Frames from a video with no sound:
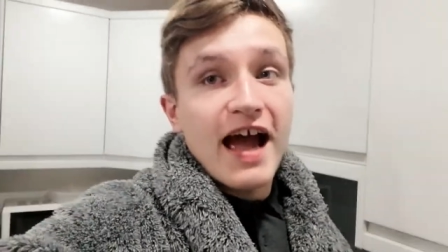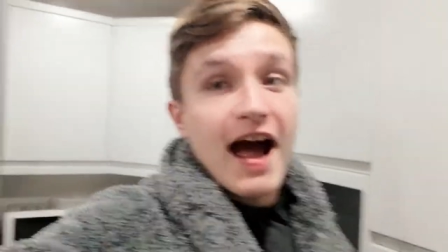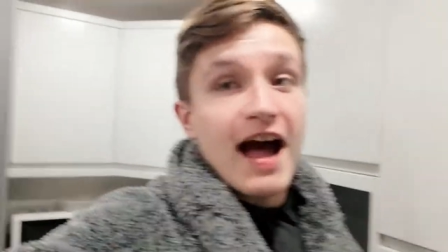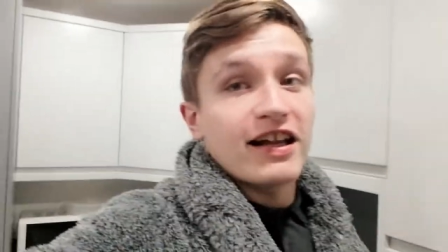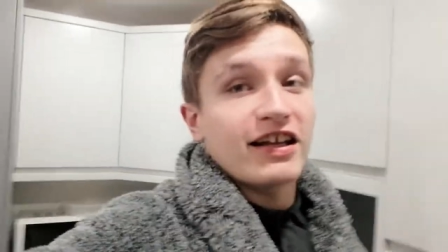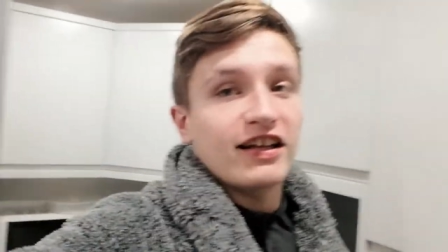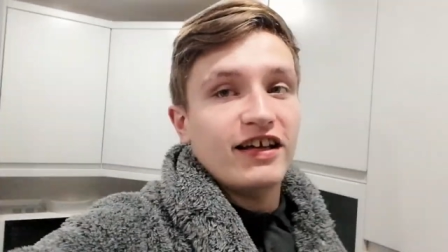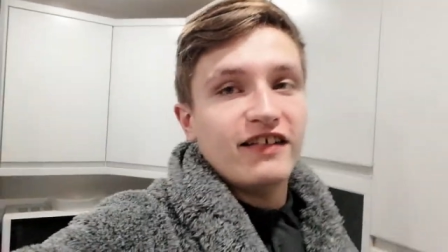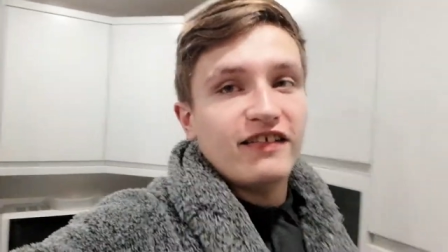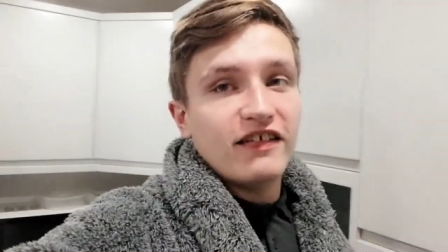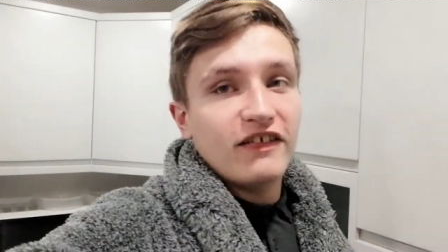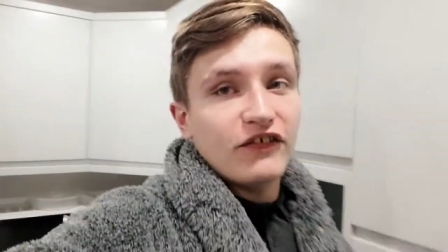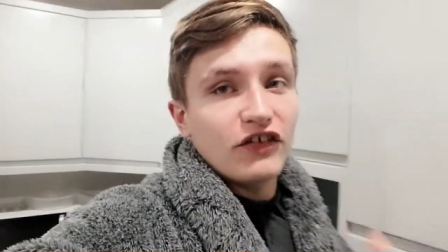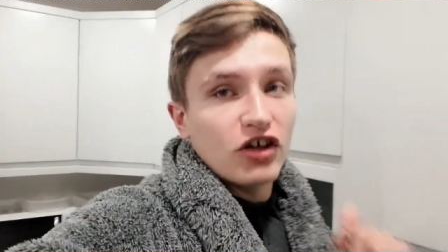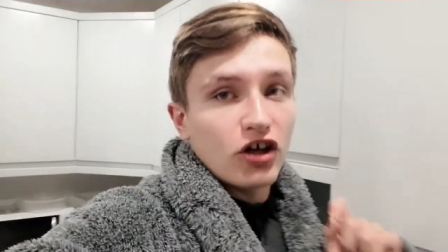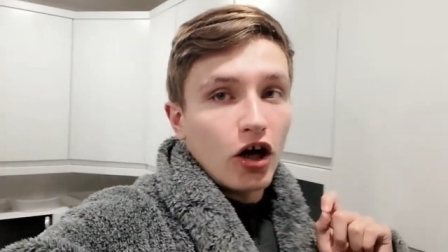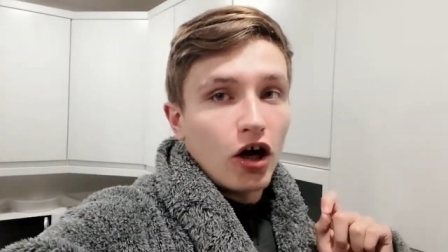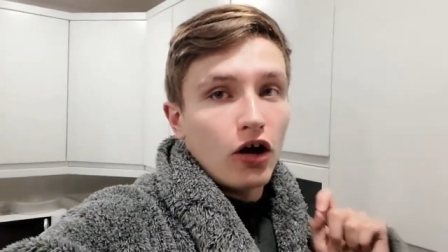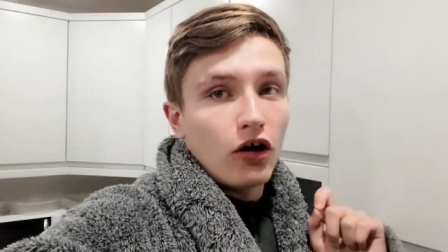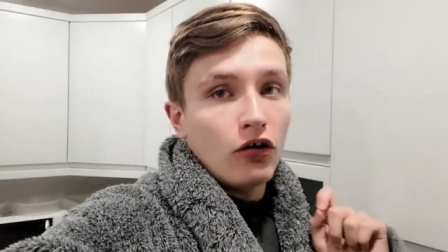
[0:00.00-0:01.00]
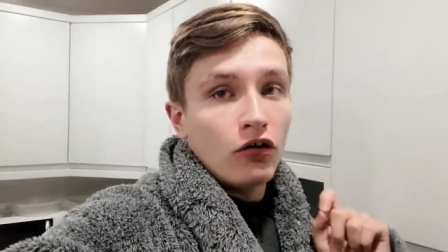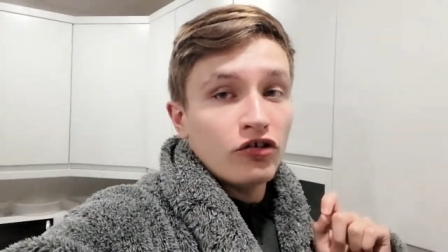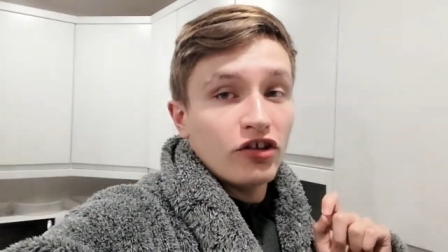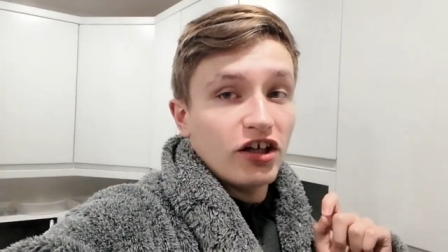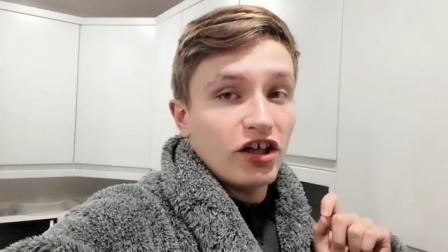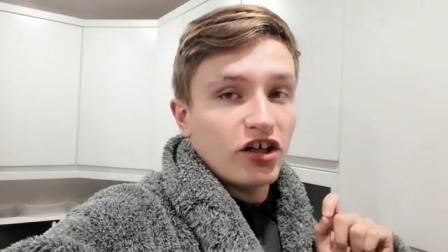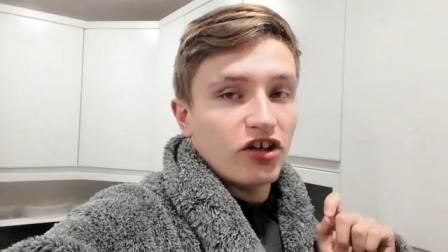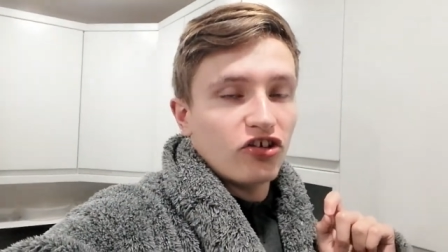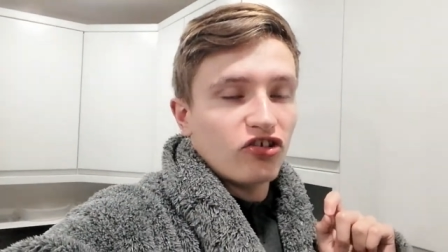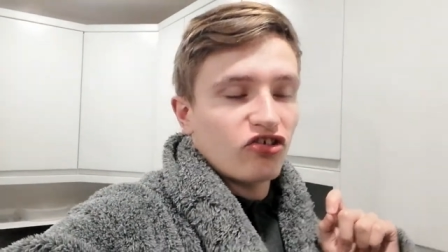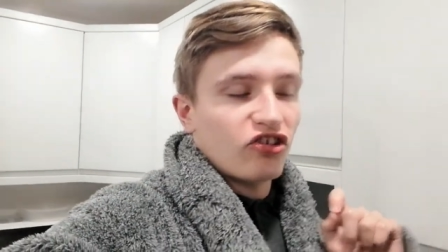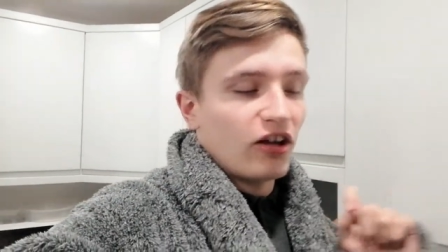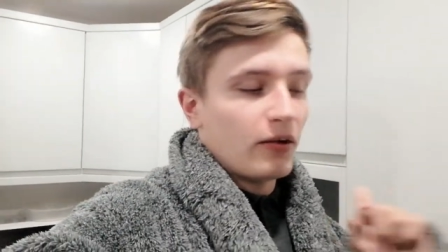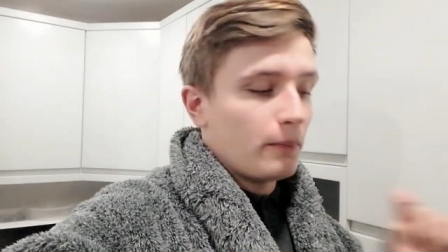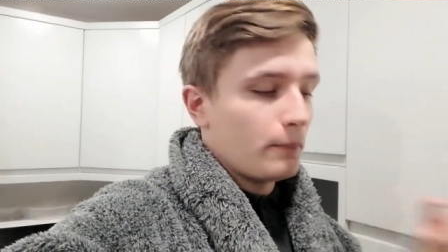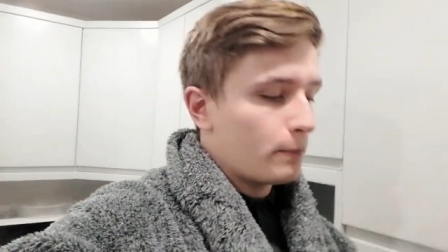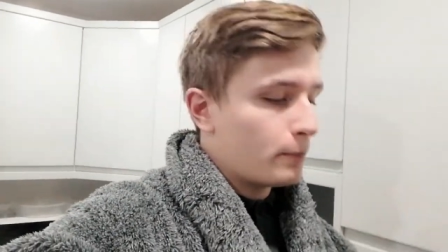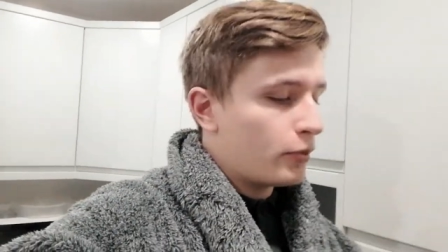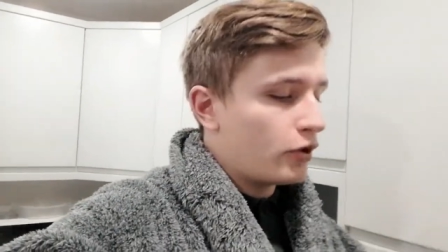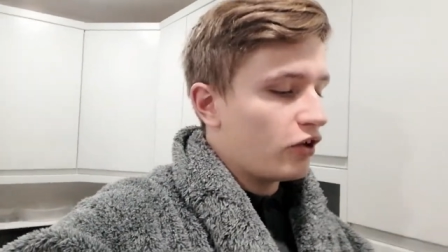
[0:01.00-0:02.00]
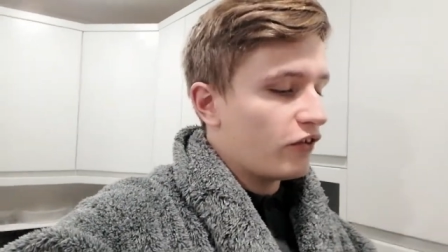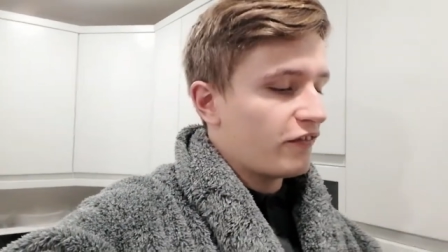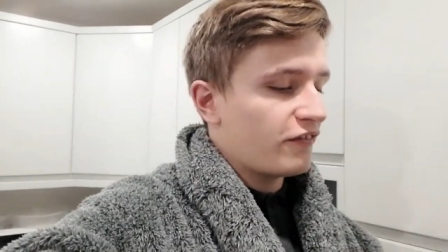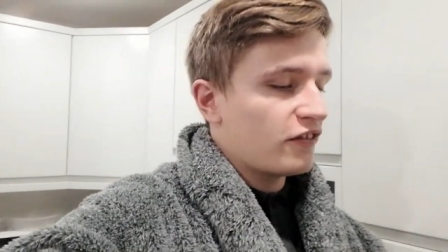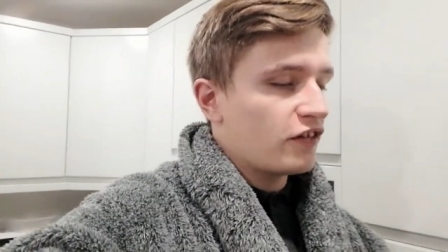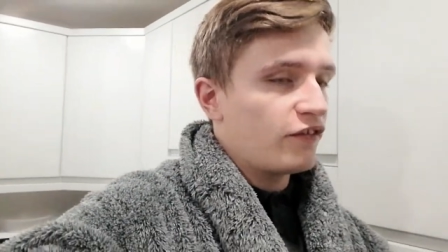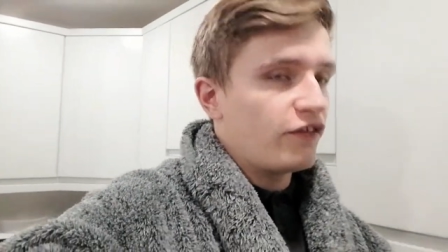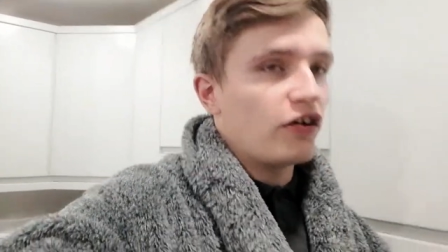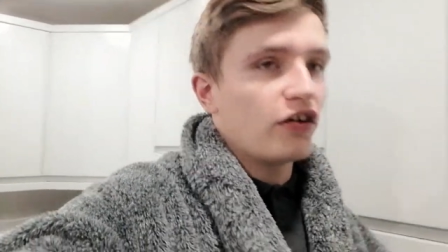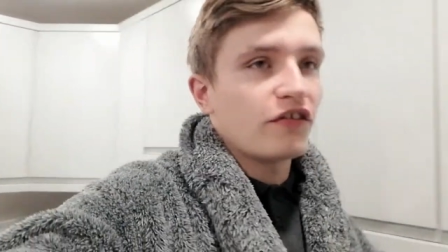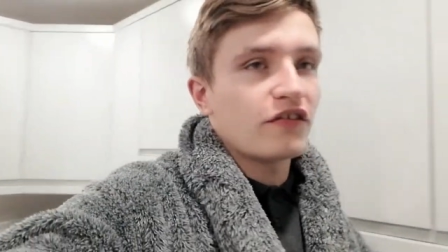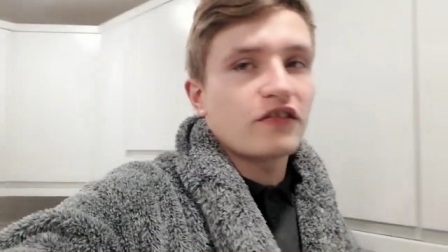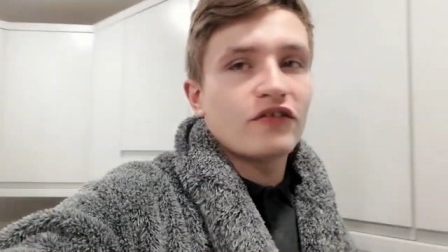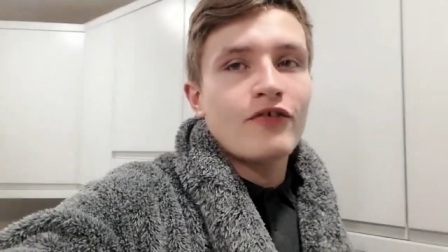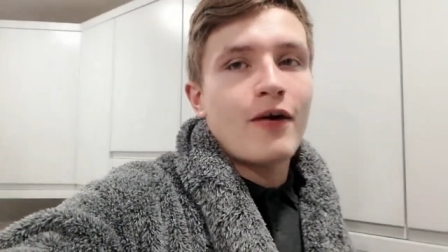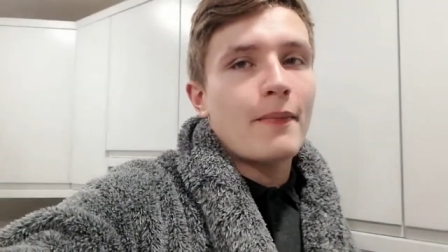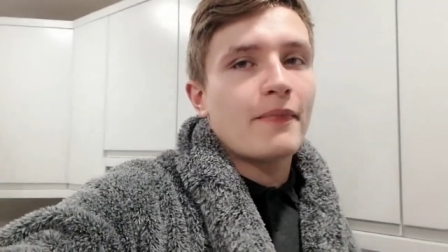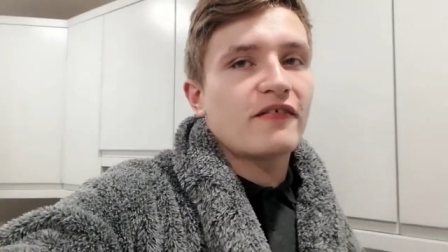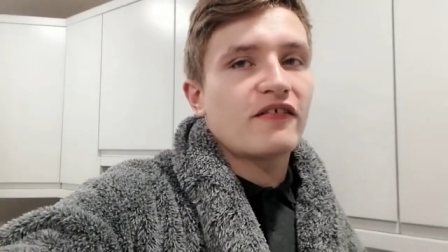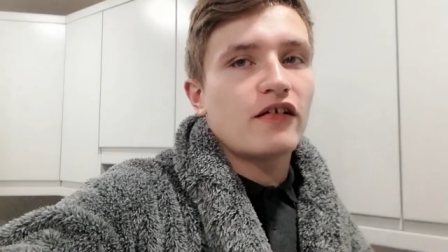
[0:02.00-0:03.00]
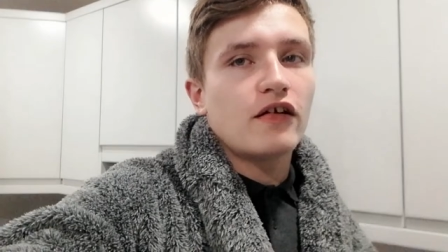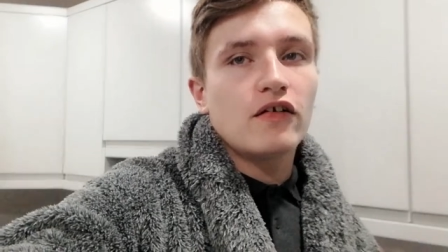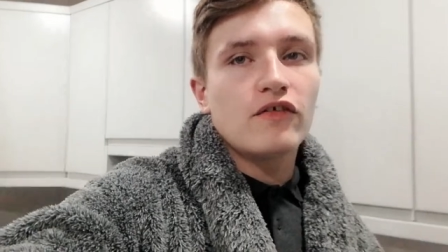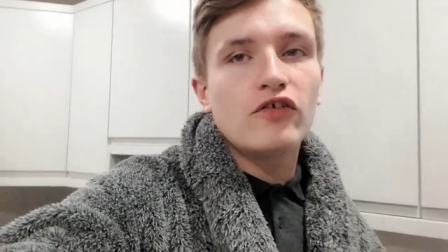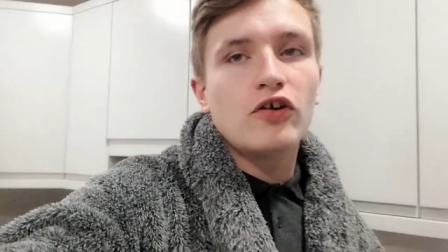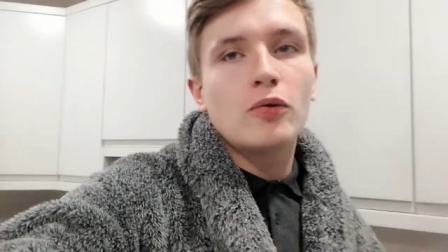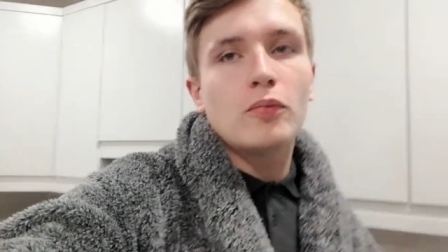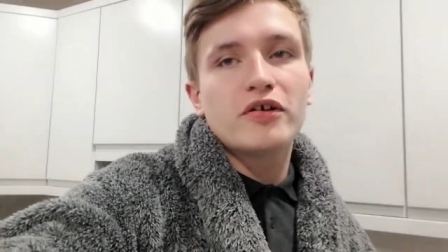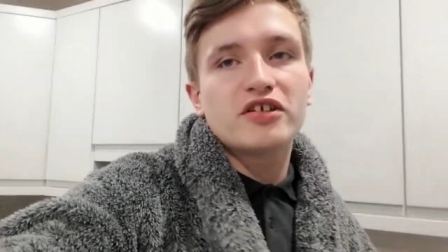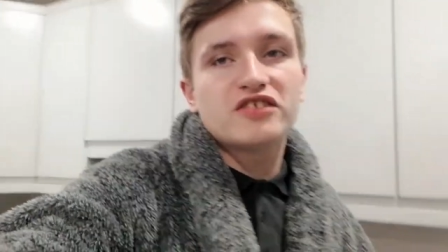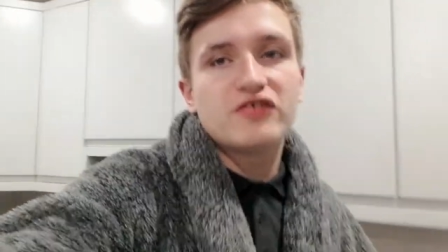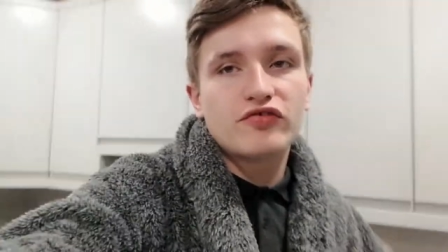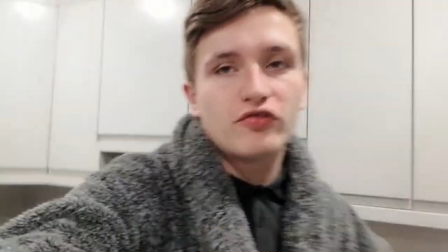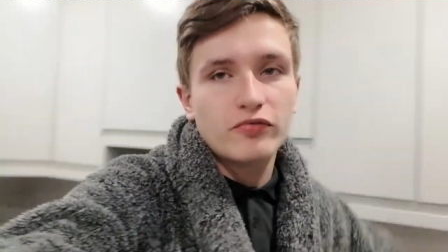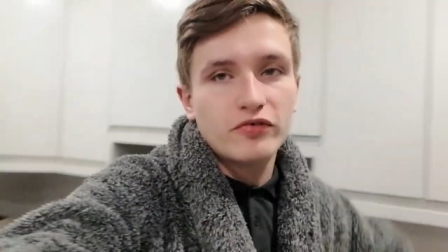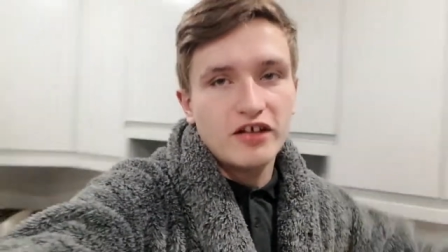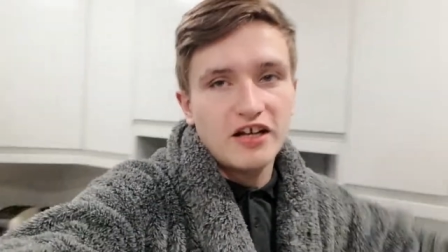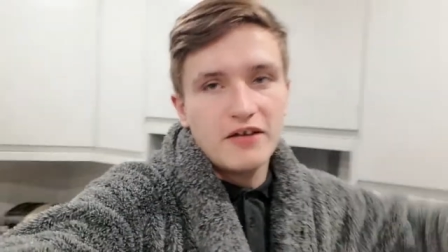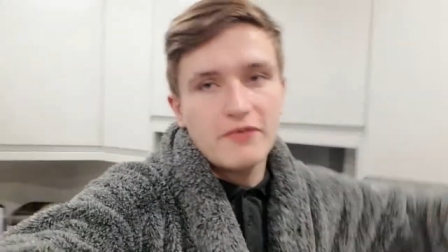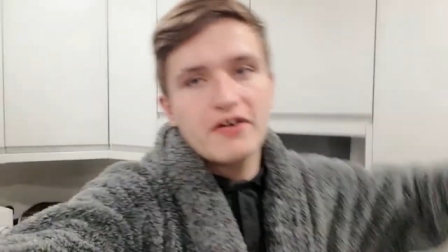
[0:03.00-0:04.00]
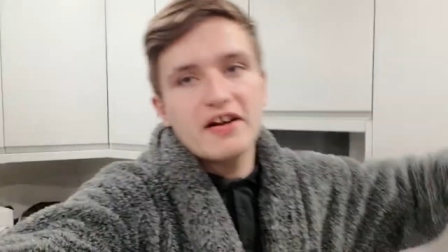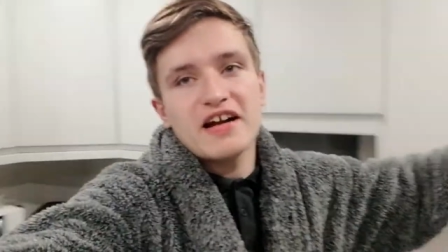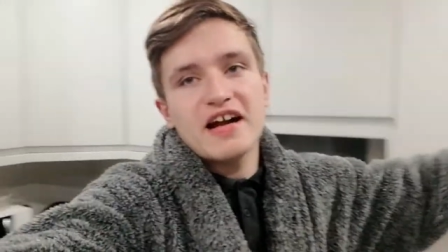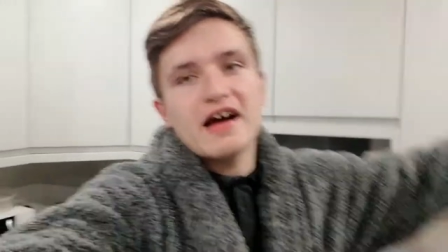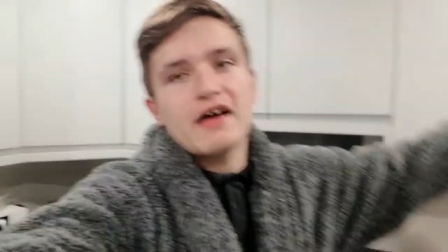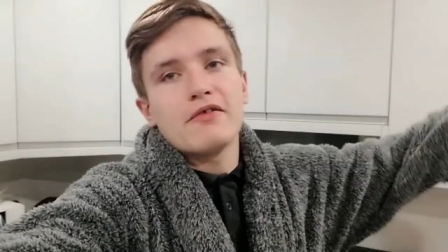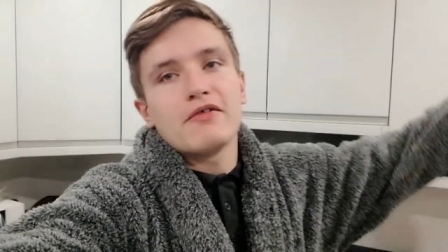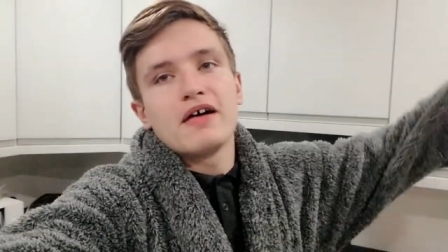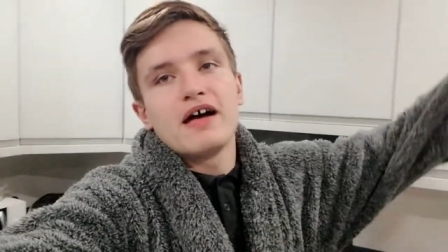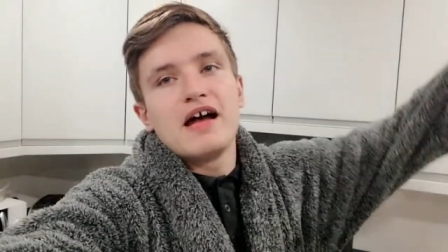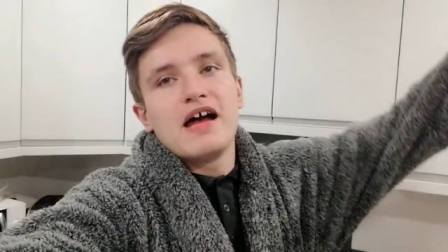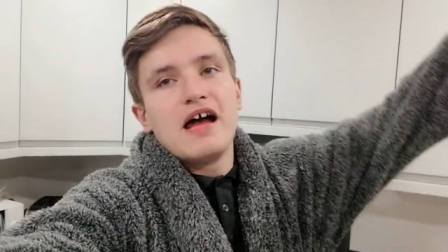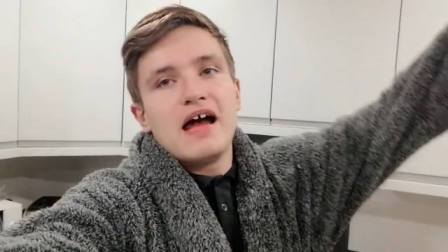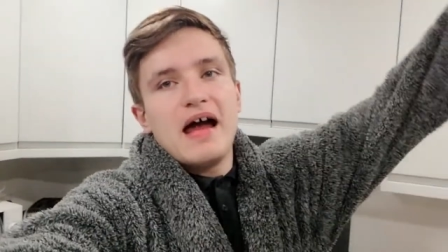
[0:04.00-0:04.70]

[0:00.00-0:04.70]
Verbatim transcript: at least if you're cold, you can just like put stuff on to wrap yourself up, which I've done here right now,